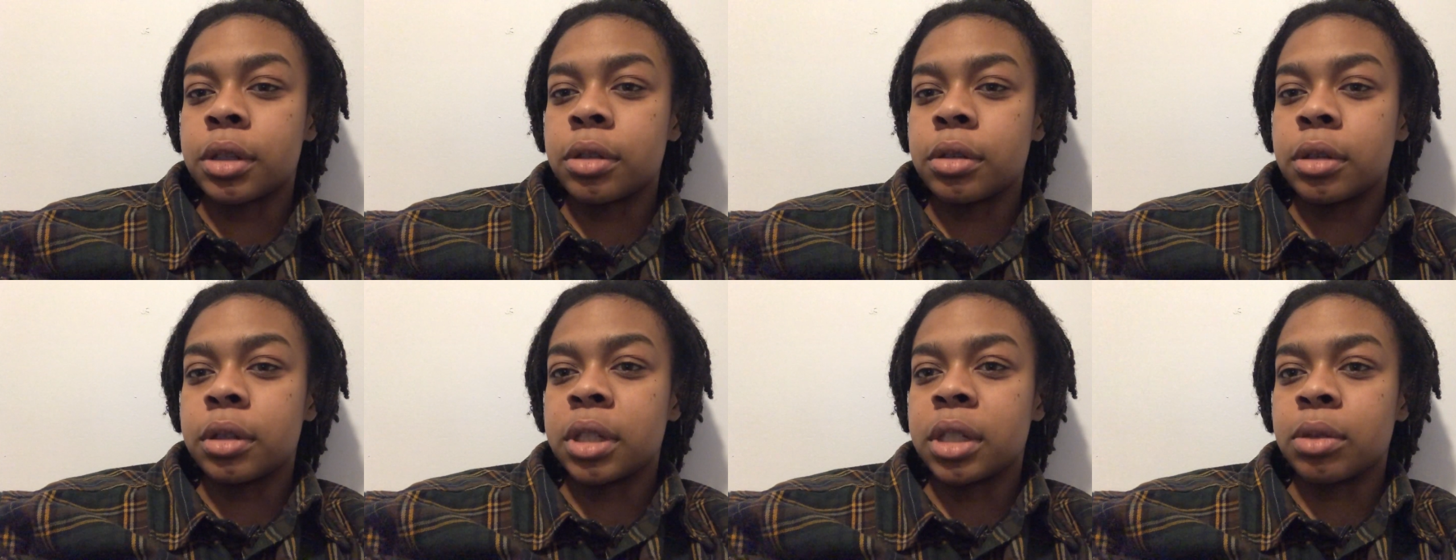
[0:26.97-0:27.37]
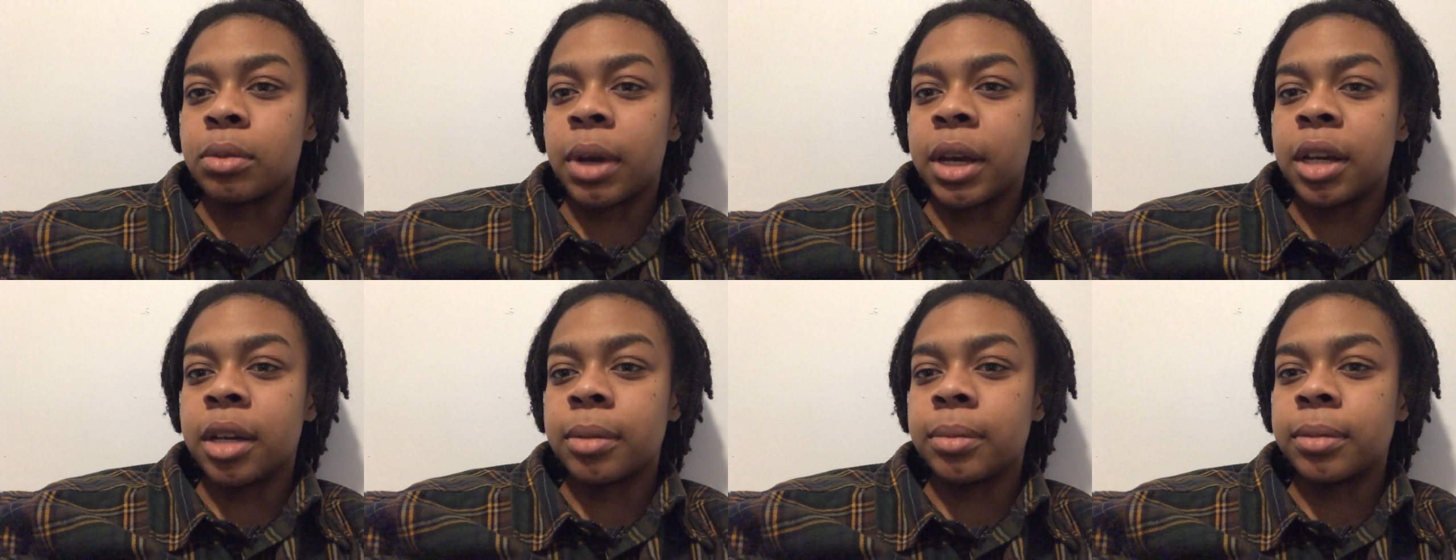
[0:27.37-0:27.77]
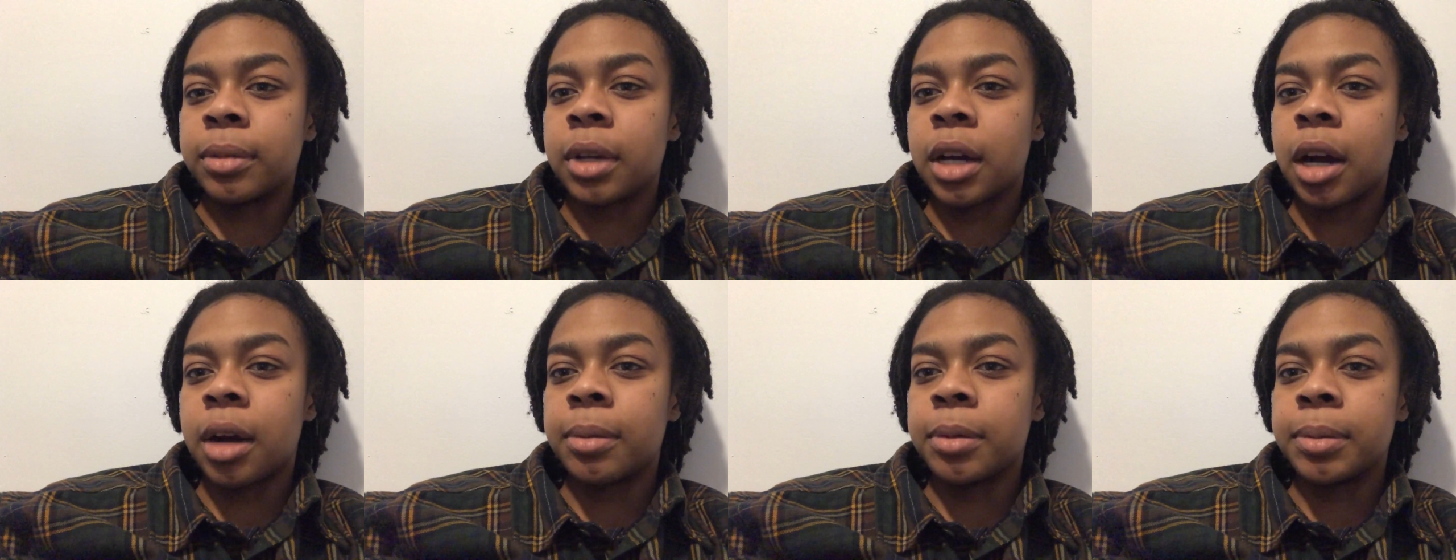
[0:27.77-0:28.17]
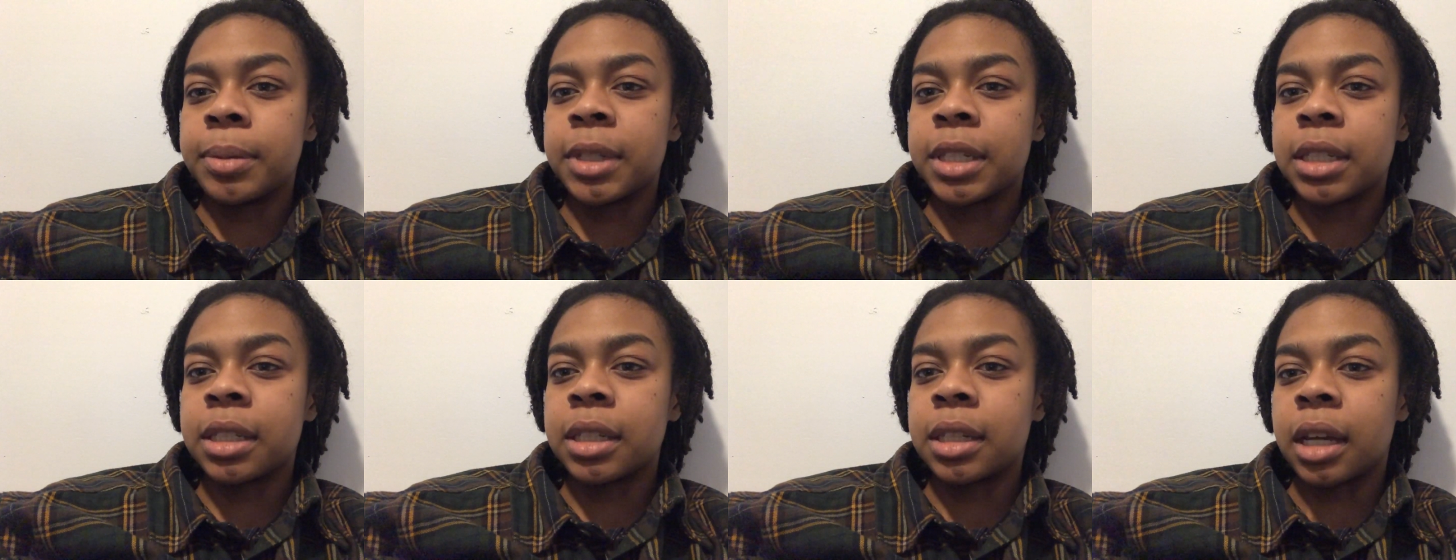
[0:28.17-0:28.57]
You could just wake up a couple
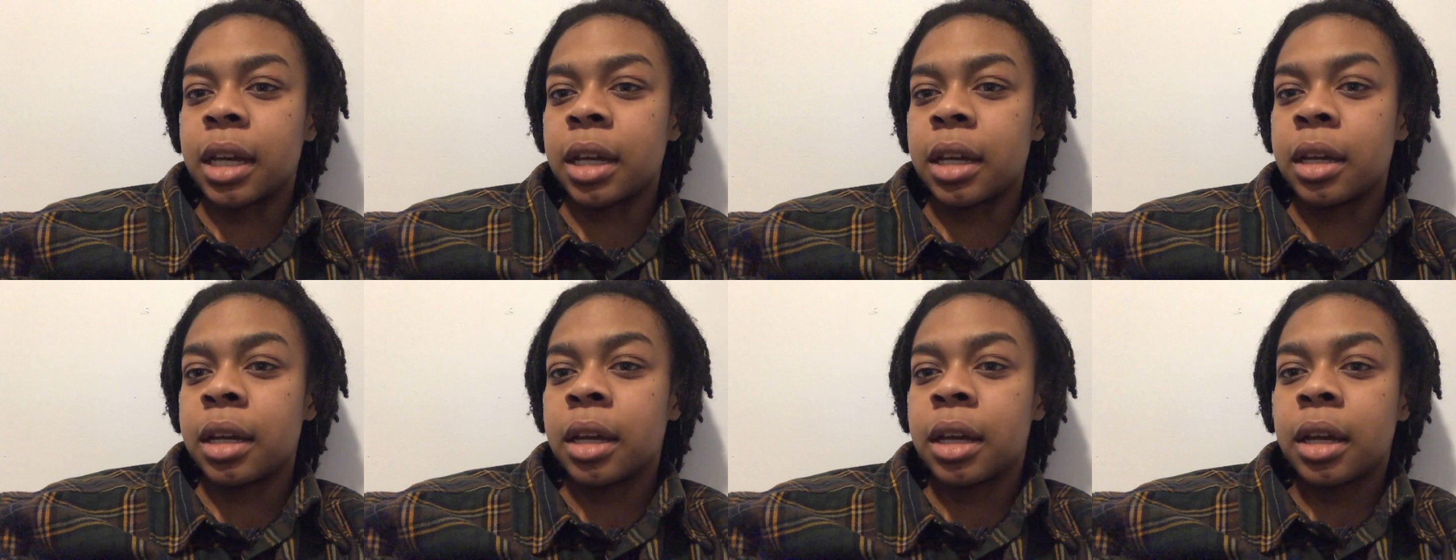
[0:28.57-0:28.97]
minutes a day.